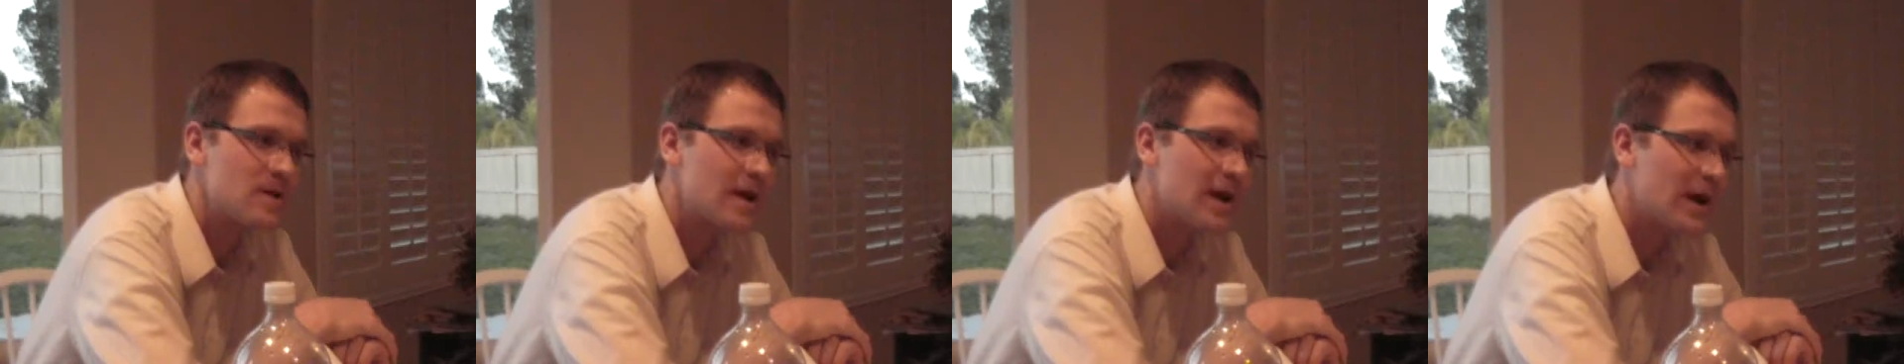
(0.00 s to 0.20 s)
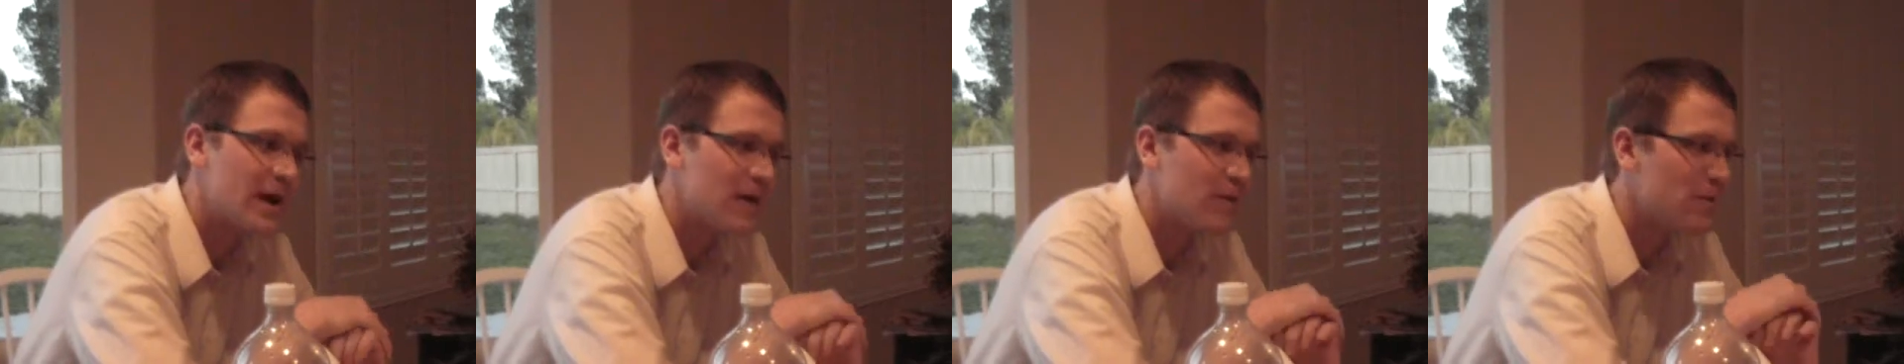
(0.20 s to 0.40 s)

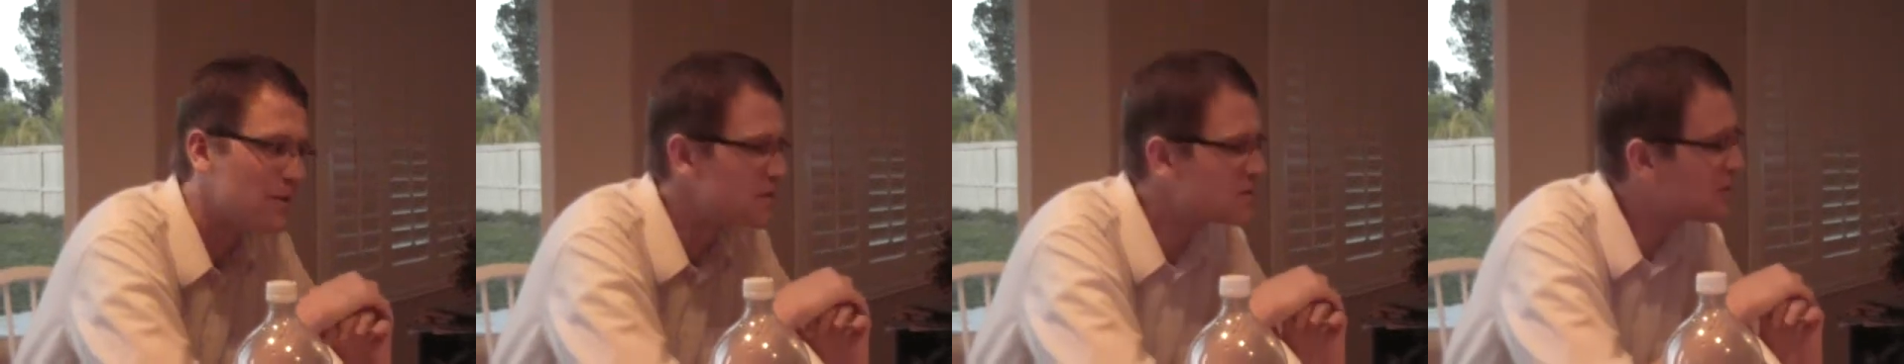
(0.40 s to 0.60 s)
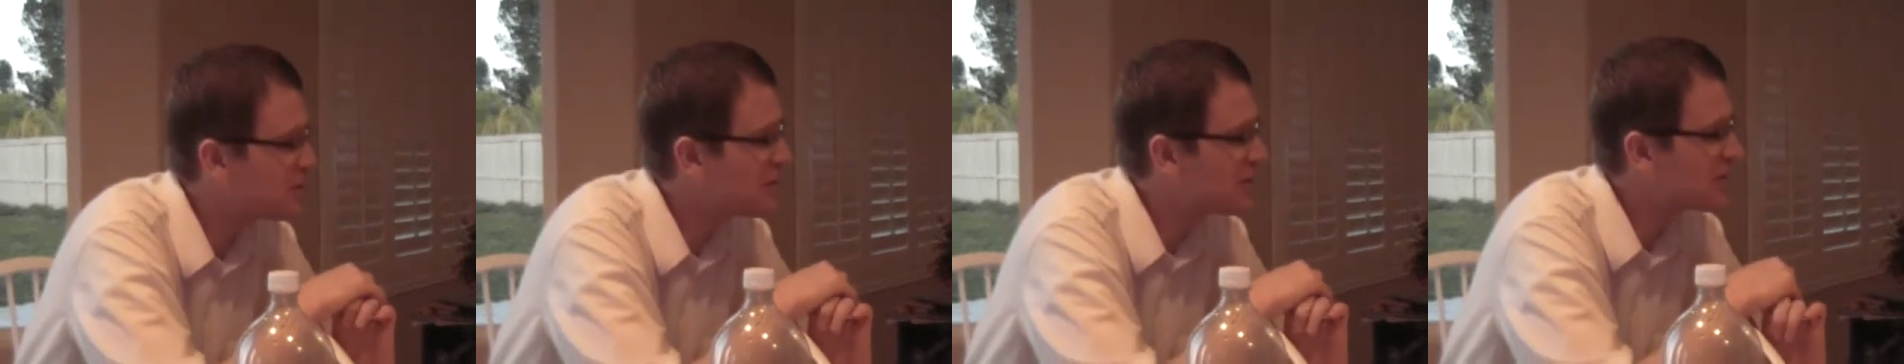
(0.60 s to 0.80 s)
Okay,
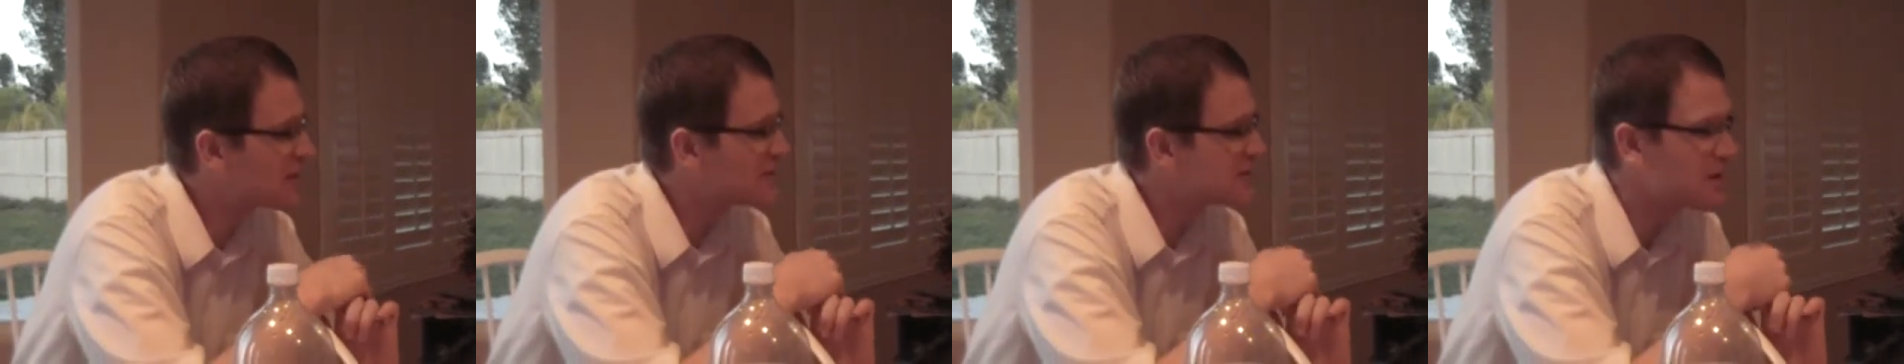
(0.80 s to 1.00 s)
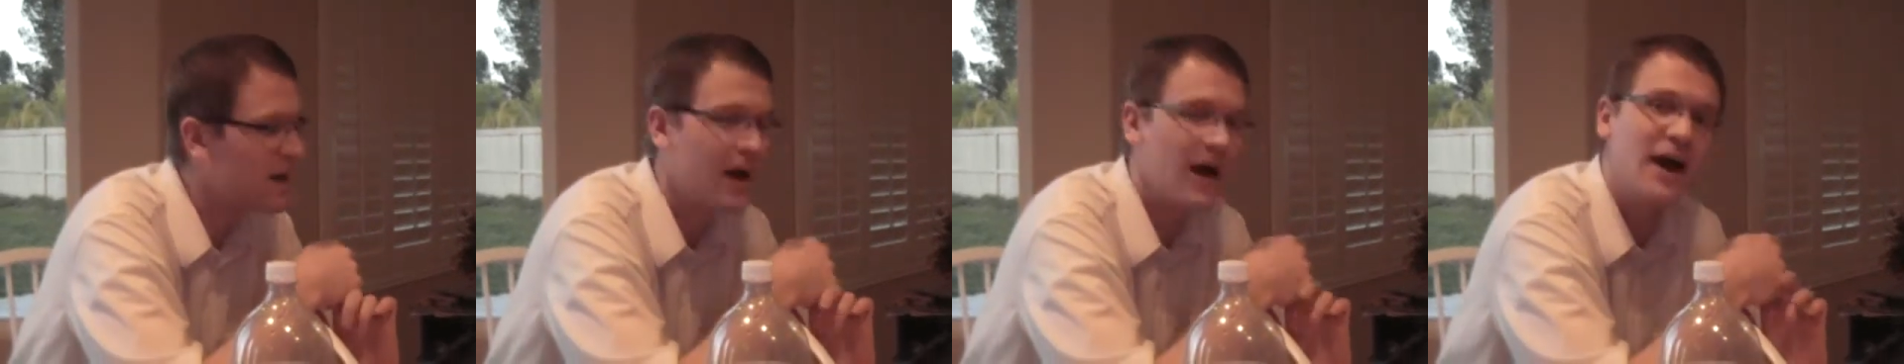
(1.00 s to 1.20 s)
once upon
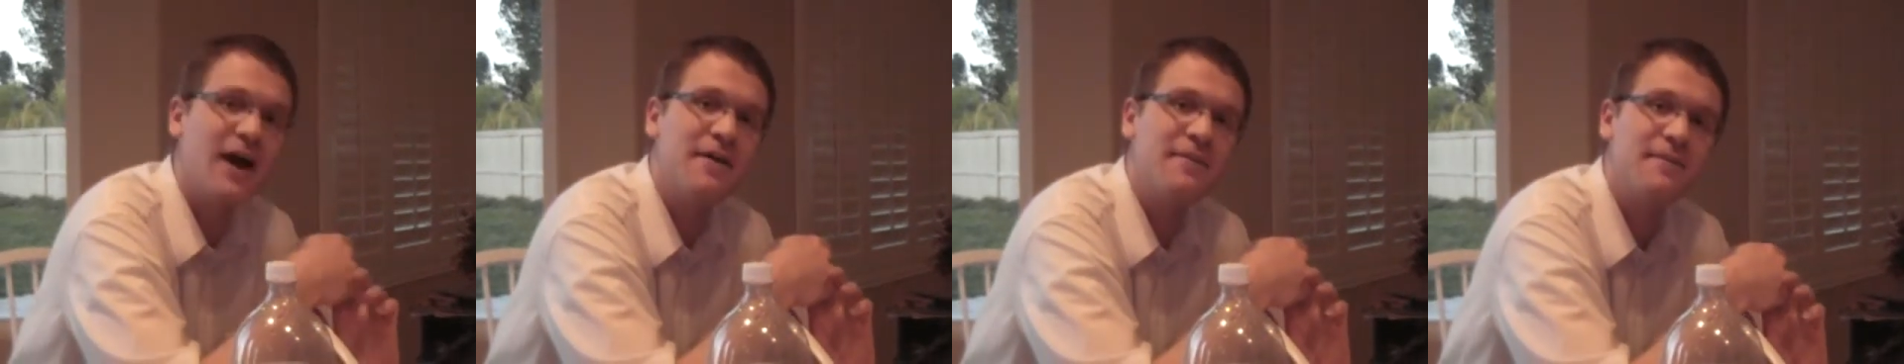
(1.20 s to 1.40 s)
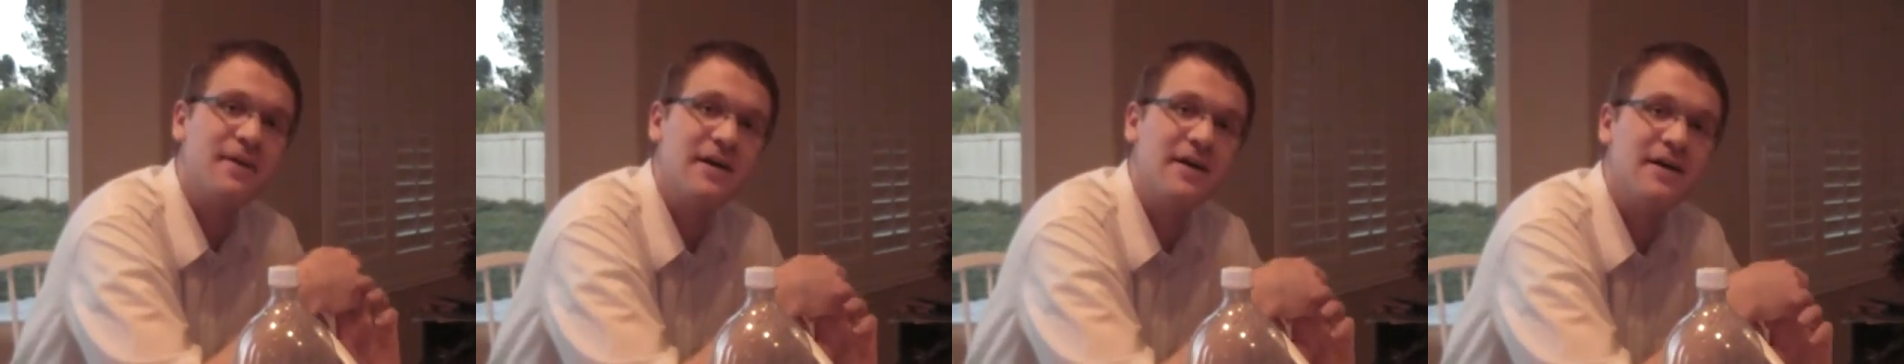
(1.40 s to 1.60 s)
a
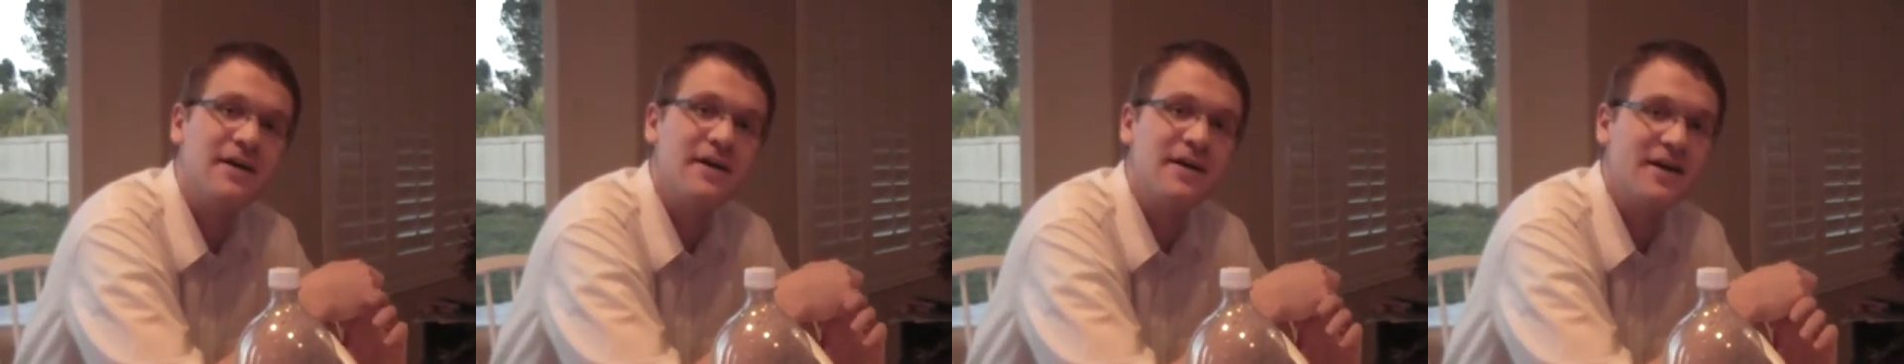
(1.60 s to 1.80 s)
time,